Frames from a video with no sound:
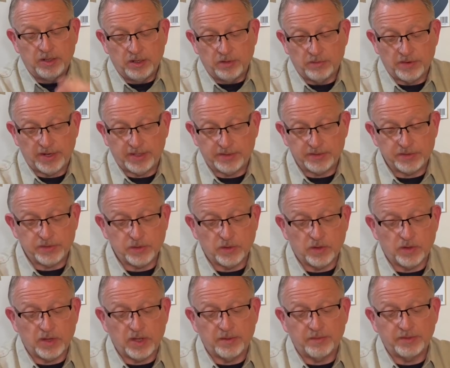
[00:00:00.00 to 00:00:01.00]
right?
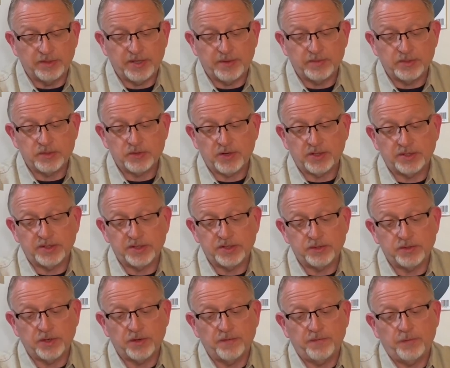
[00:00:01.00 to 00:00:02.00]
So I'm gonna demonstrate this
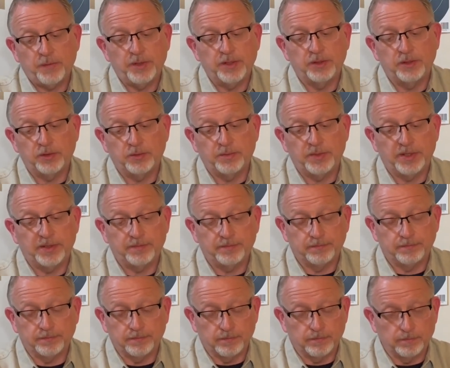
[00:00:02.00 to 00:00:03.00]
trigger for you a little bit.
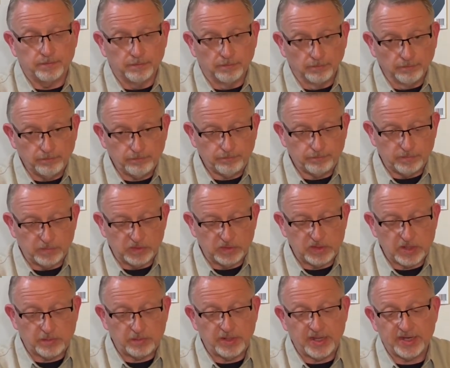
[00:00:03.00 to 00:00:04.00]

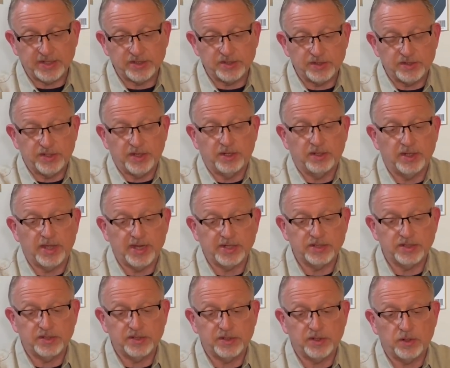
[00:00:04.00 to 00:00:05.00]
Double action, single
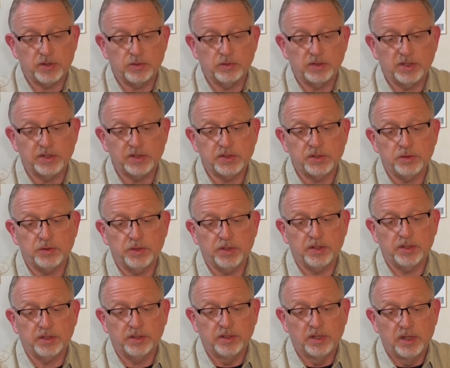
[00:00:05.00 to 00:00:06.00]
action. So let's do
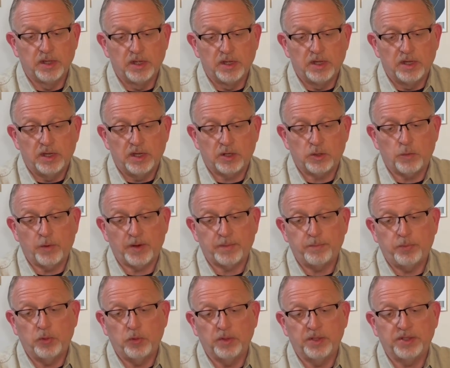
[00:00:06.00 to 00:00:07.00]
a quick
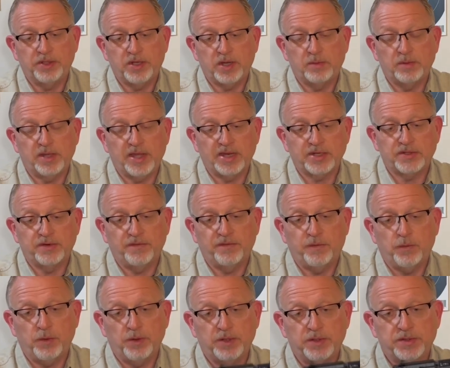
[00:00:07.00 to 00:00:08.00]
pull and double action
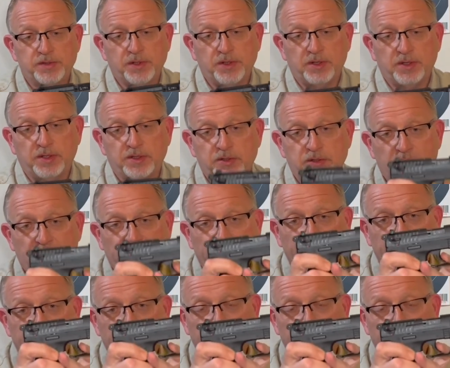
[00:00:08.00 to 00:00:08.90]
for you so you can try to